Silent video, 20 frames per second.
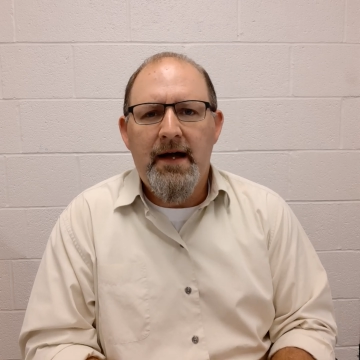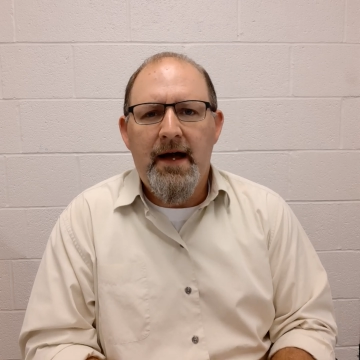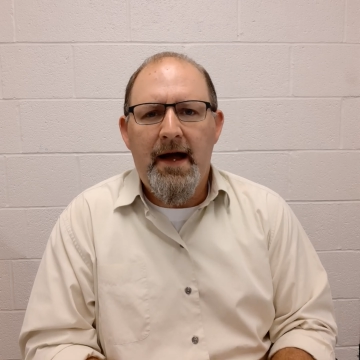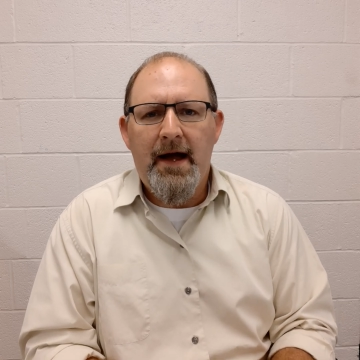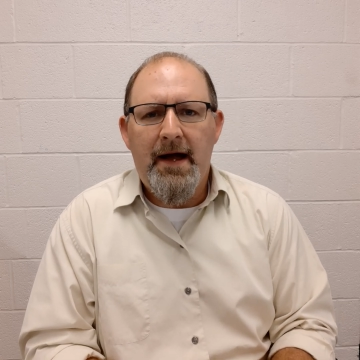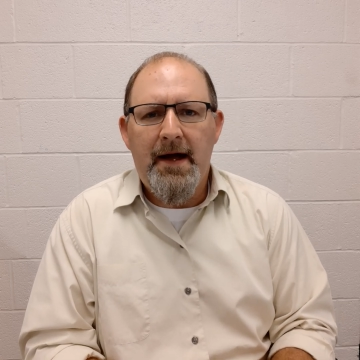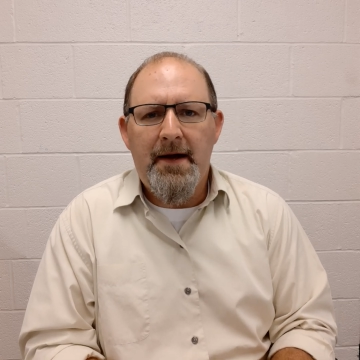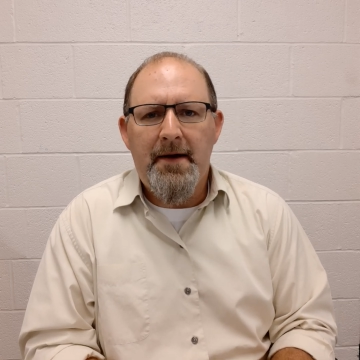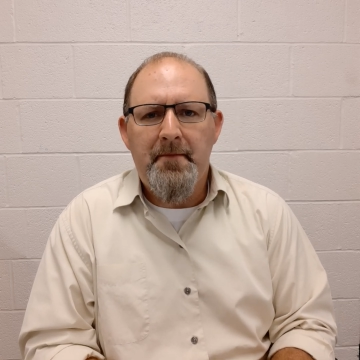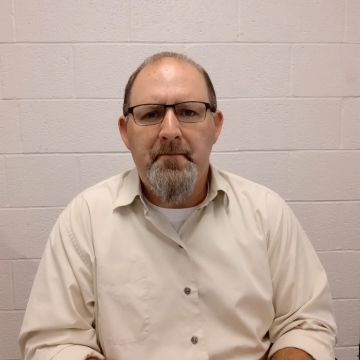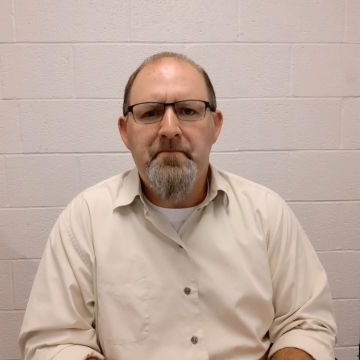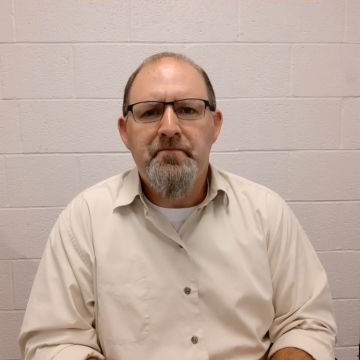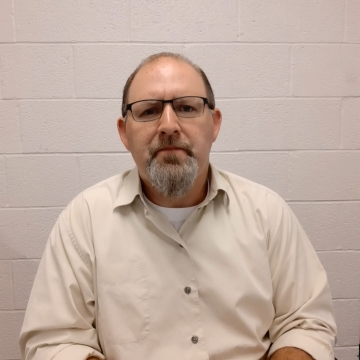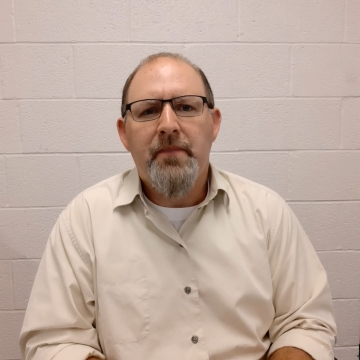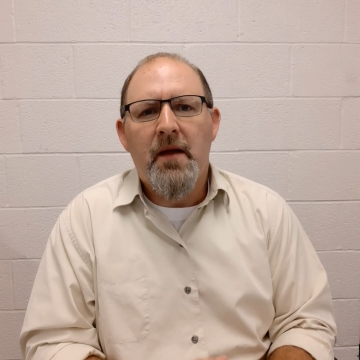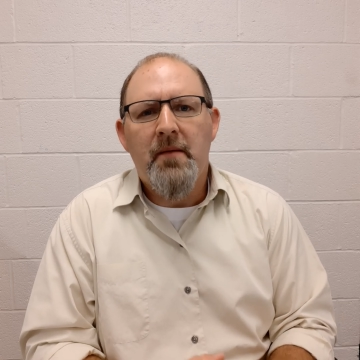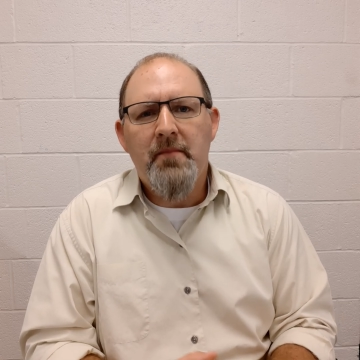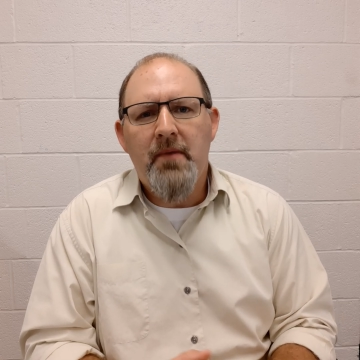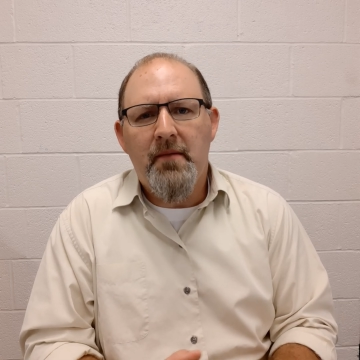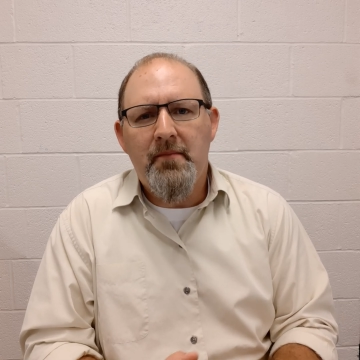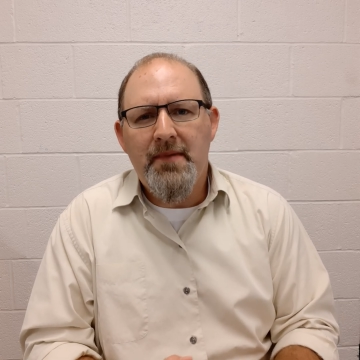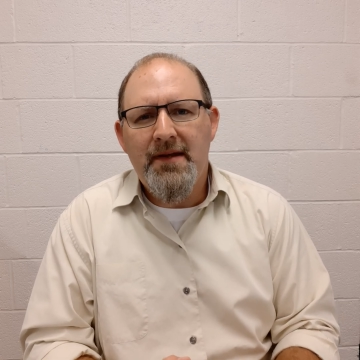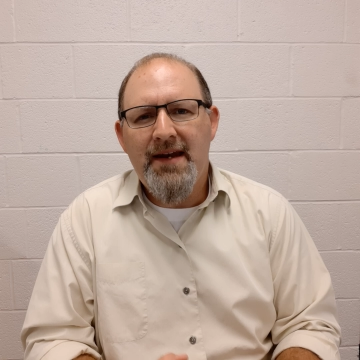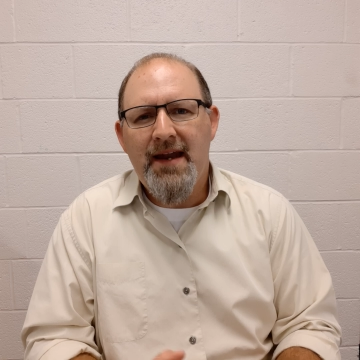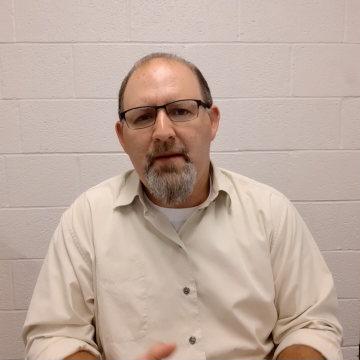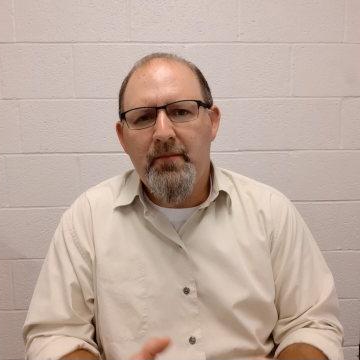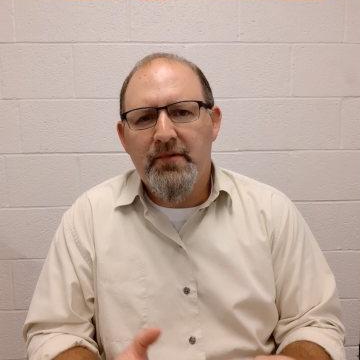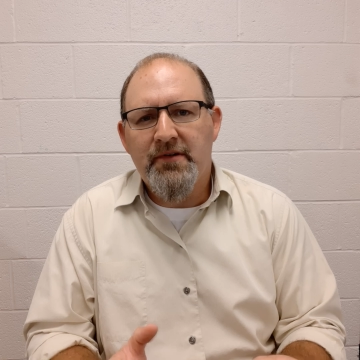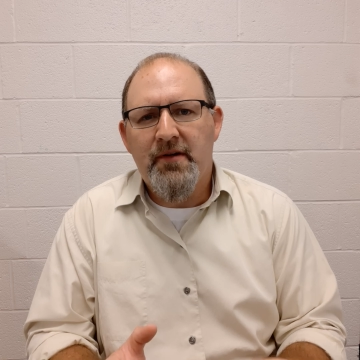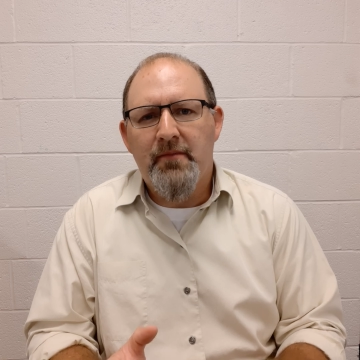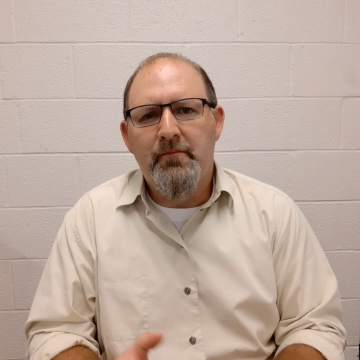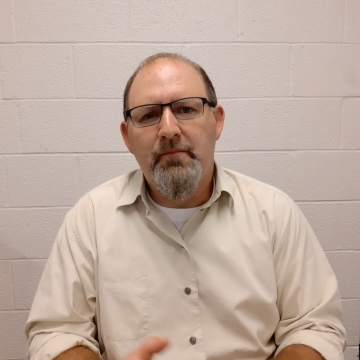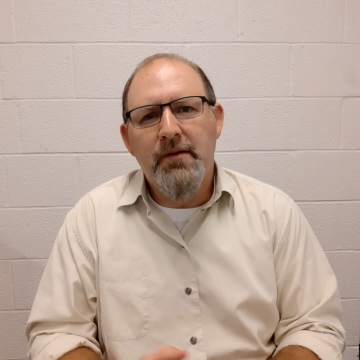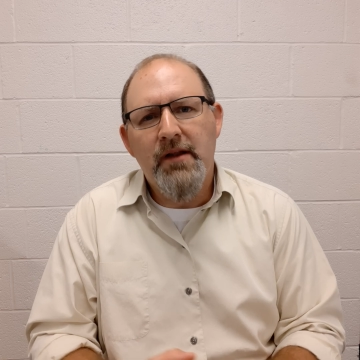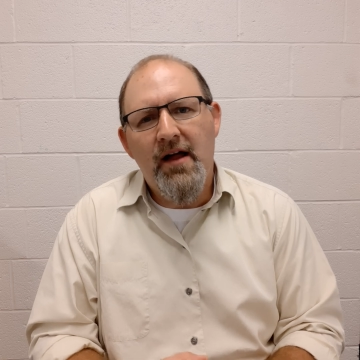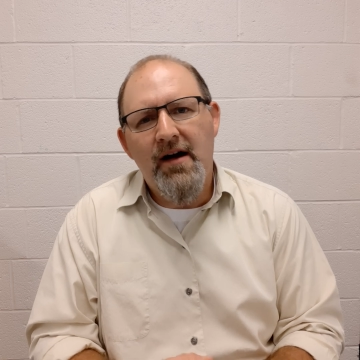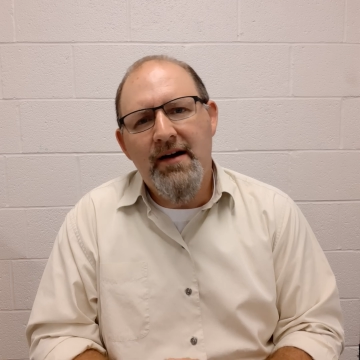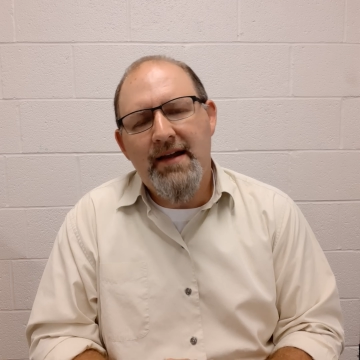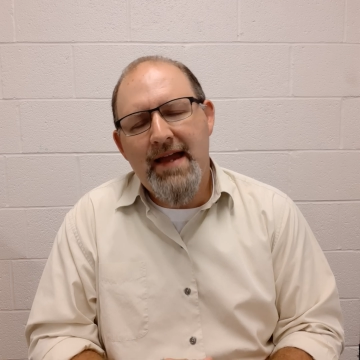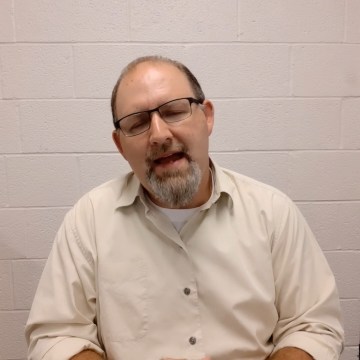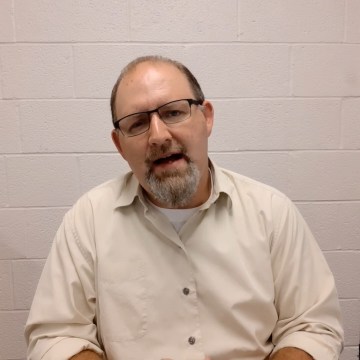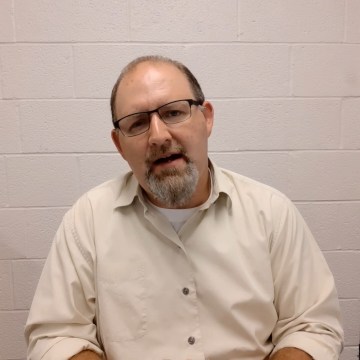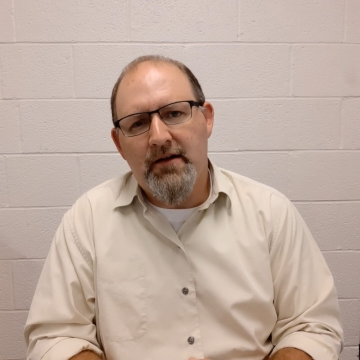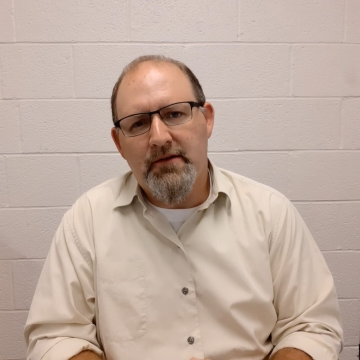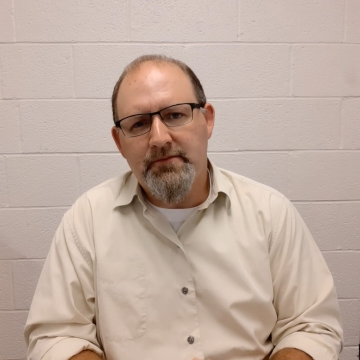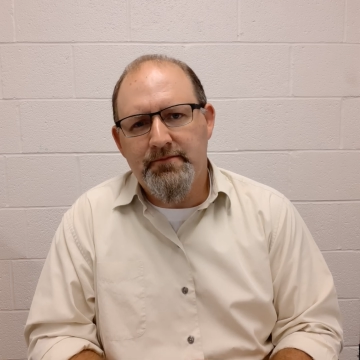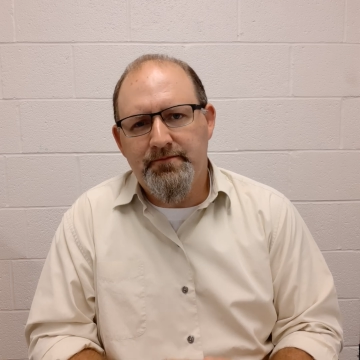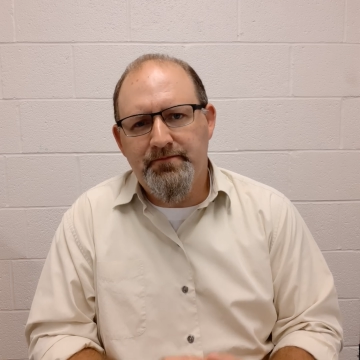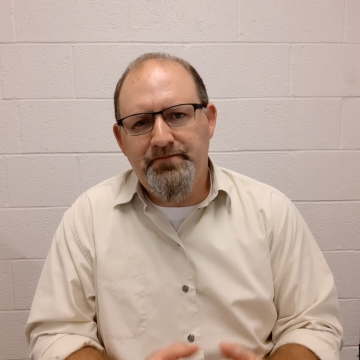But being able to block out,